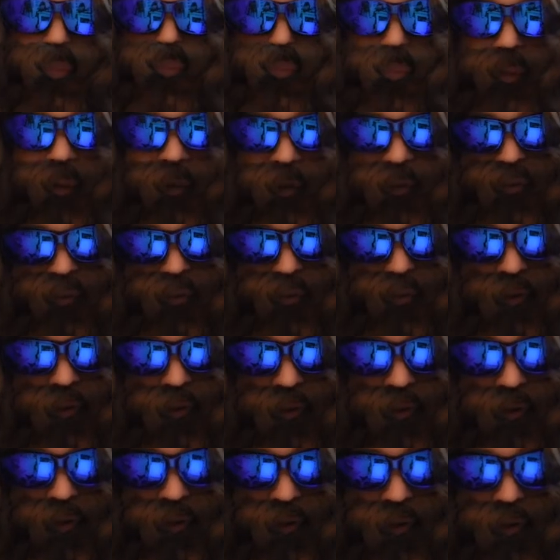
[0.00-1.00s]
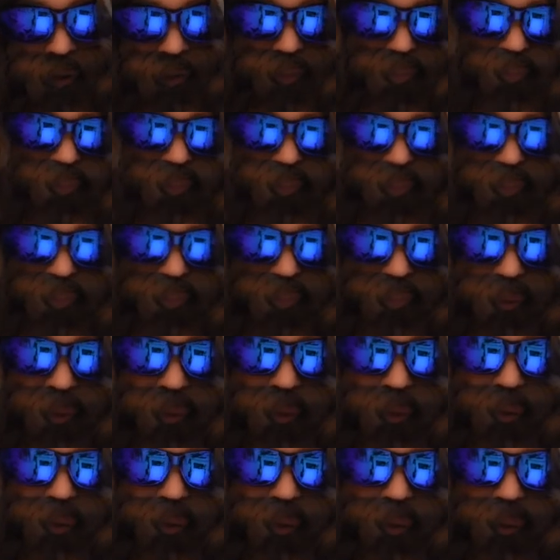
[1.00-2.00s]
bless your heart.
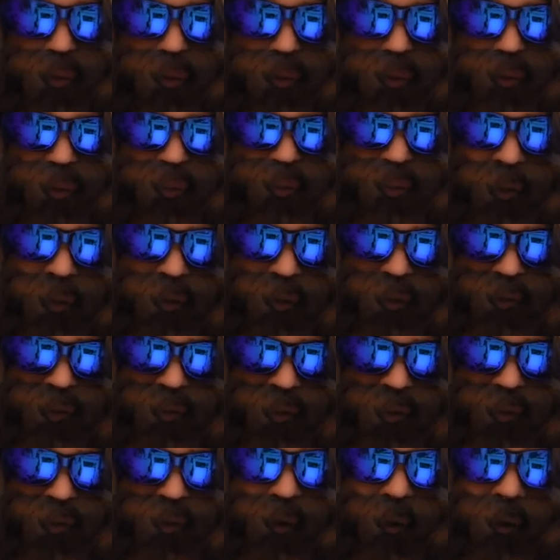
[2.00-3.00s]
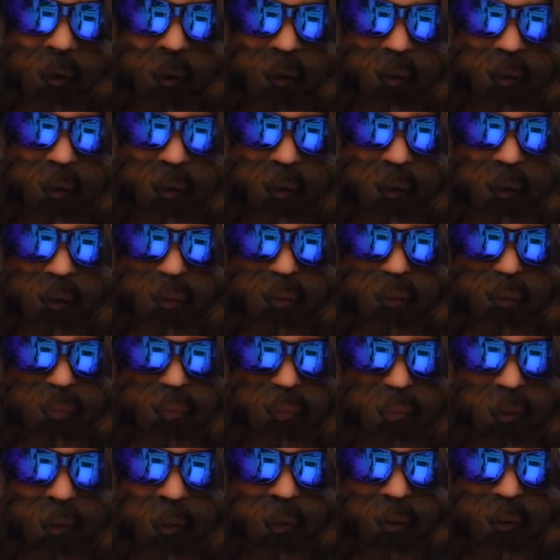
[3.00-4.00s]
CDC guidelines,
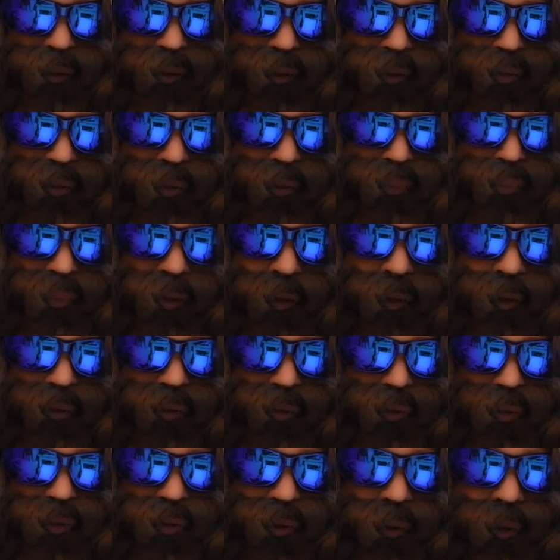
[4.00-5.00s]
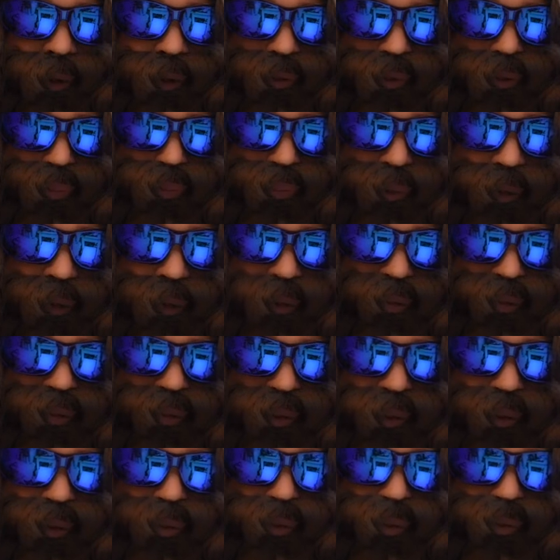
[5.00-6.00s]
it don't amount to a hill of beans.
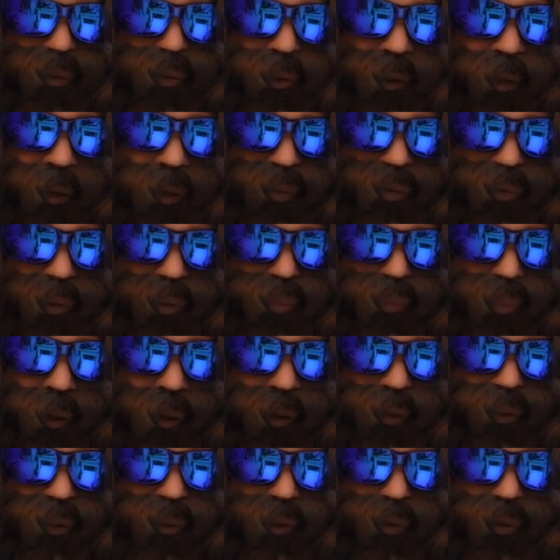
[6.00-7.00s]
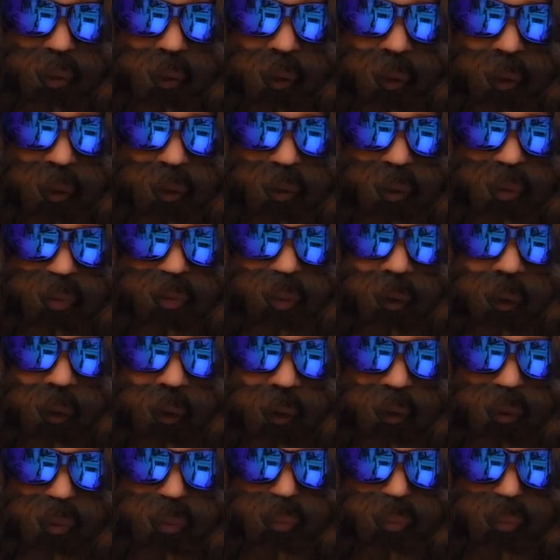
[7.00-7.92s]
It don't even amount to a hill of gator